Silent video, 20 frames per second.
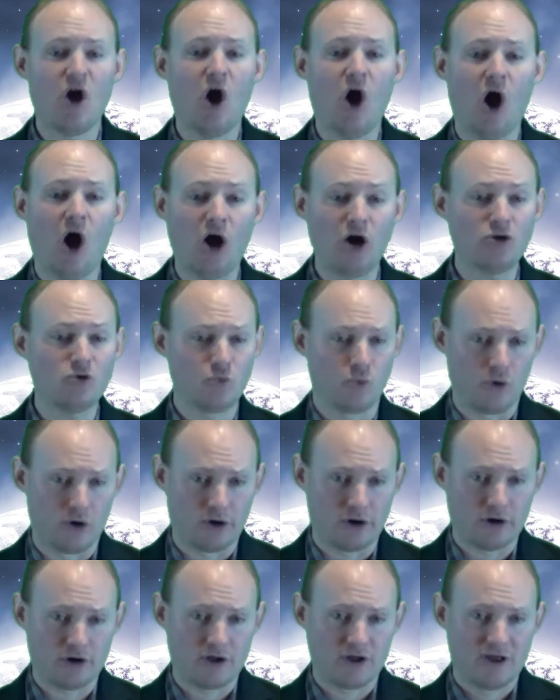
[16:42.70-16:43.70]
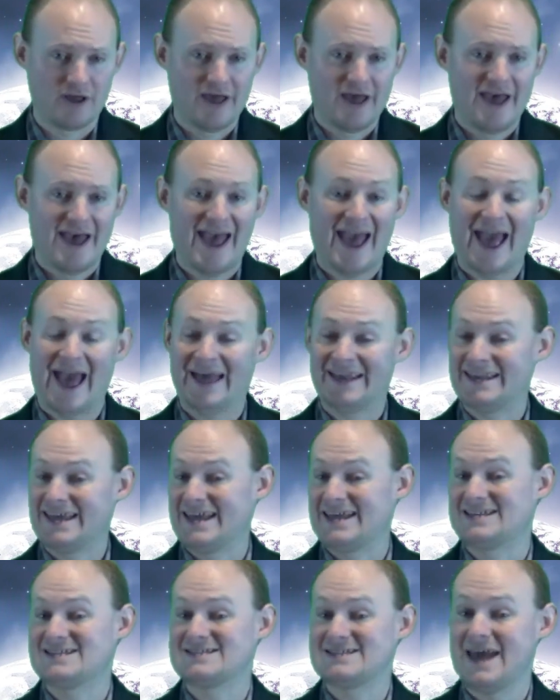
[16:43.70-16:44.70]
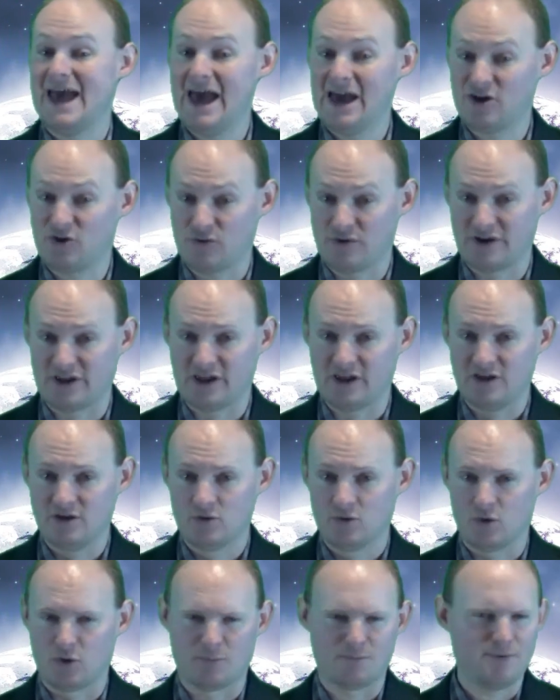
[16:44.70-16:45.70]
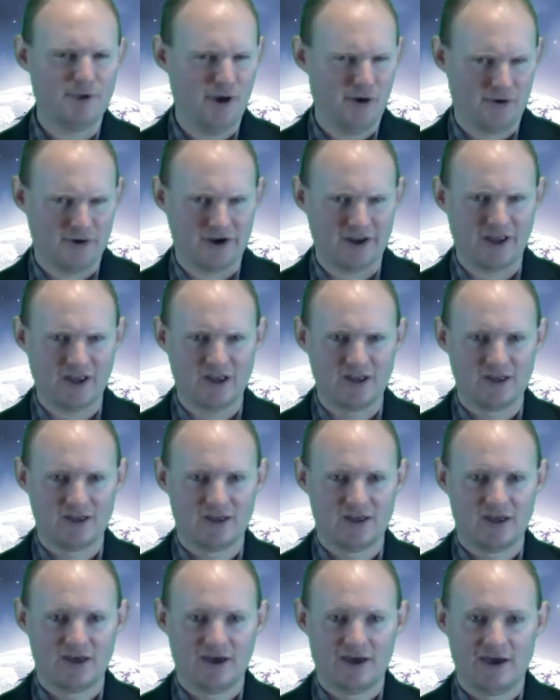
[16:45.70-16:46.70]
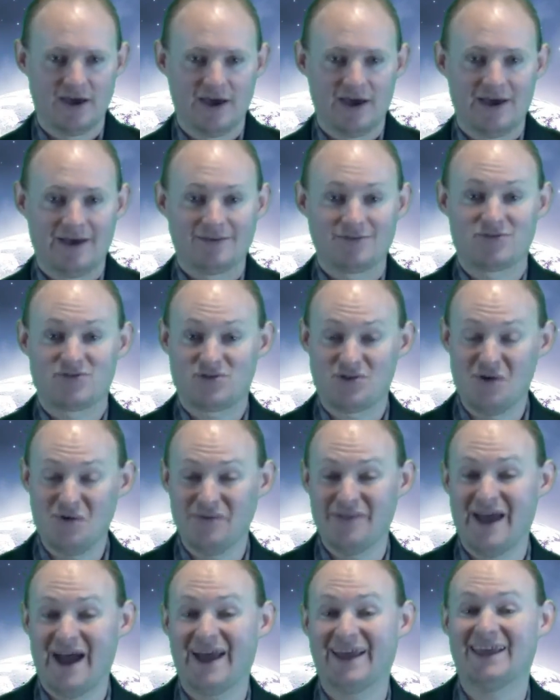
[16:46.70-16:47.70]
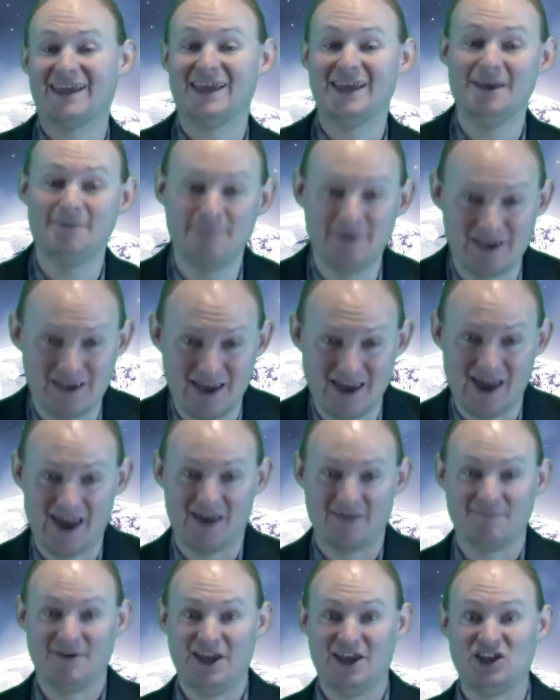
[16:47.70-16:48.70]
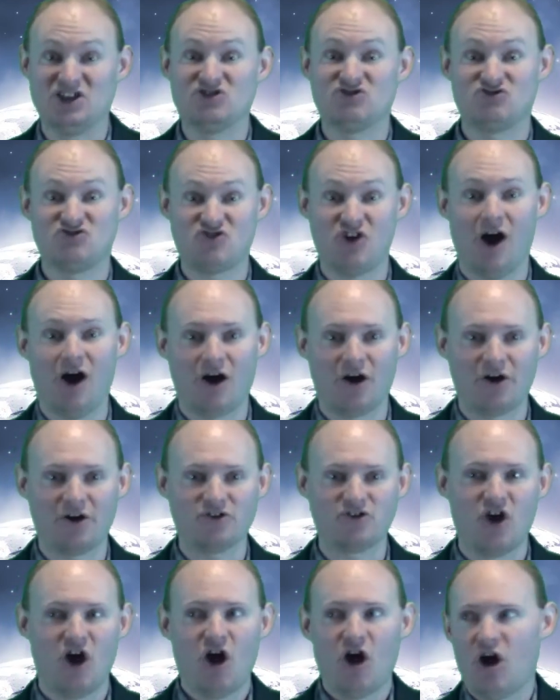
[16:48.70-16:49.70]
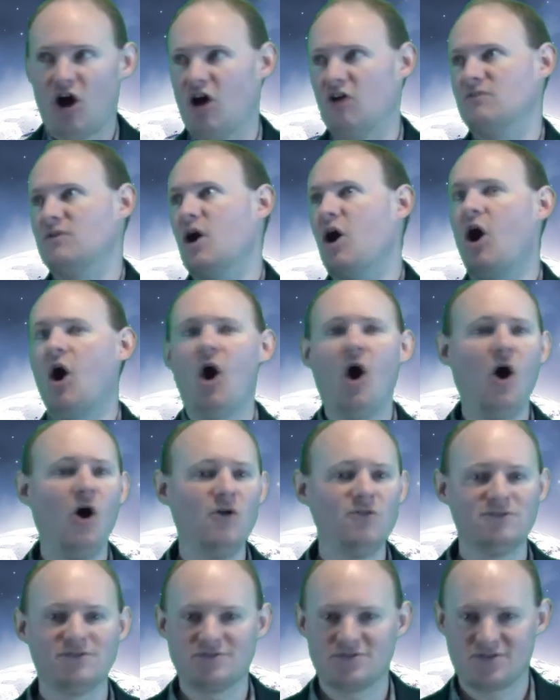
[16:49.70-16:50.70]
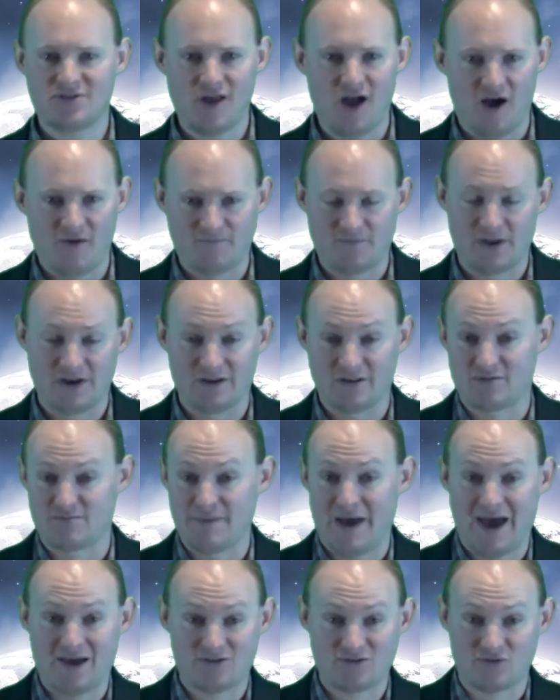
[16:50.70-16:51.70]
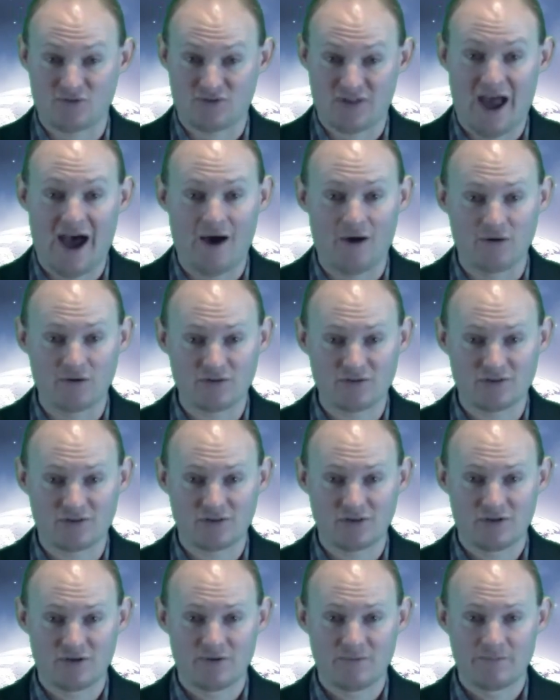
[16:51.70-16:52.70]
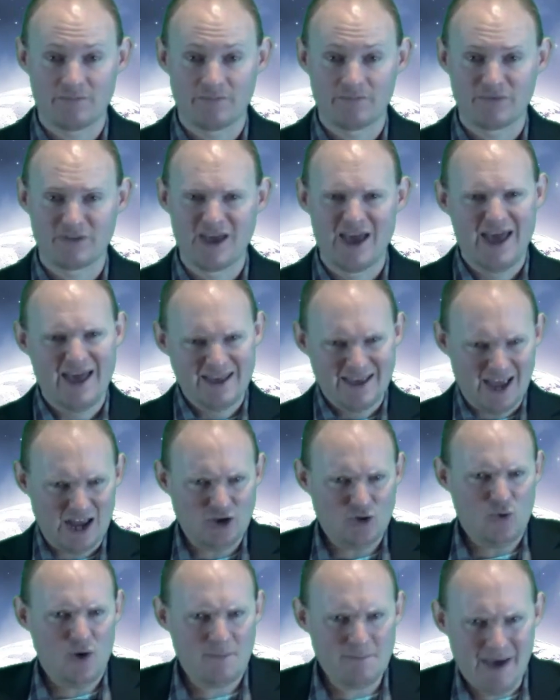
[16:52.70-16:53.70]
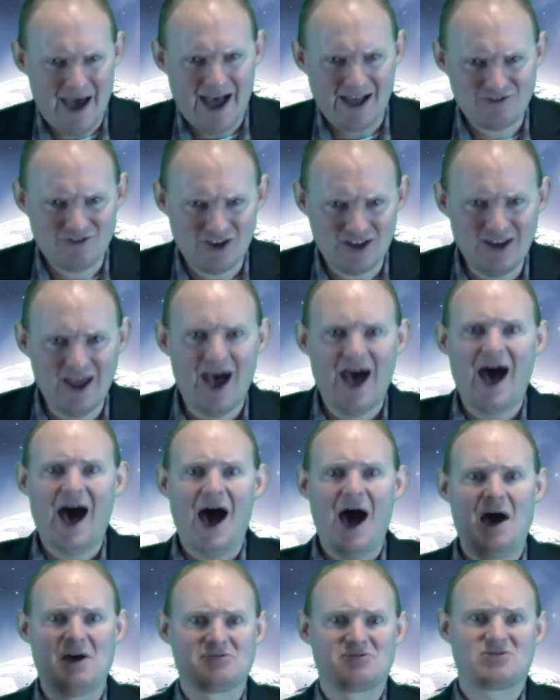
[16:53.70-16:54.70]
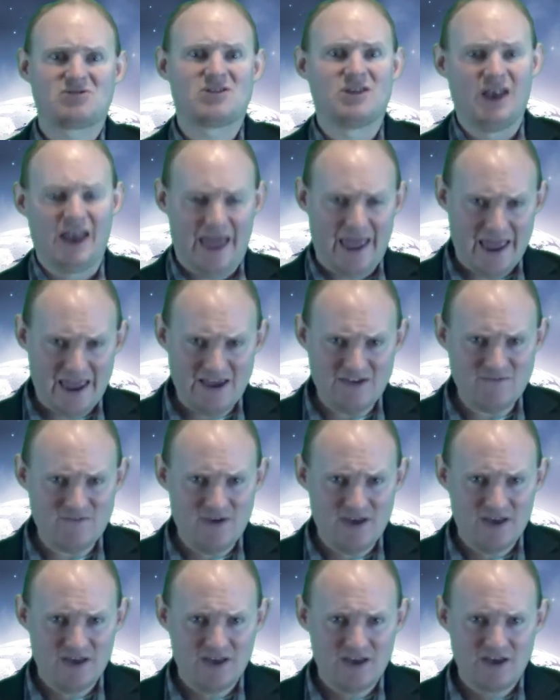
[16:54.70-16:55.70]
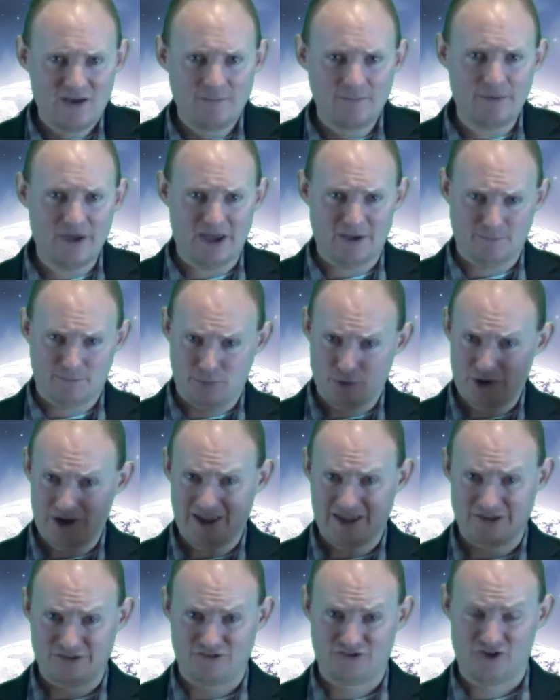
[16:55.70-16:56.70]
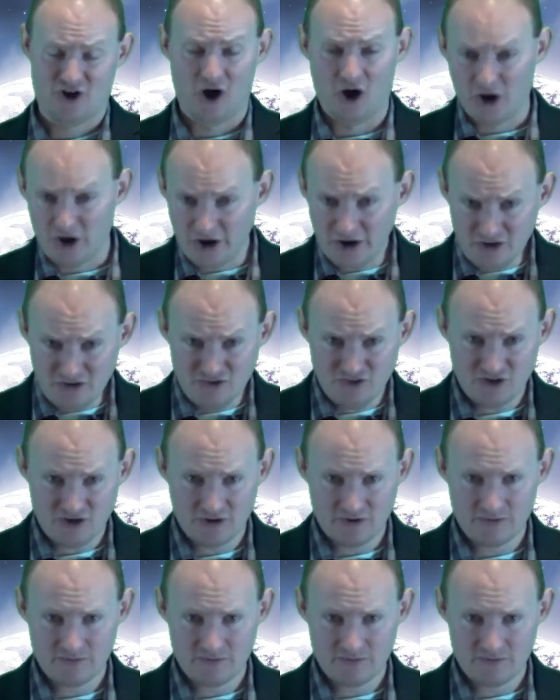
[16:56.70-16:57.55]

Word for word: hard work and integrity or purity, so that he became in charge of all the stuff in his master's house. Can you imagine a slave being put in charge?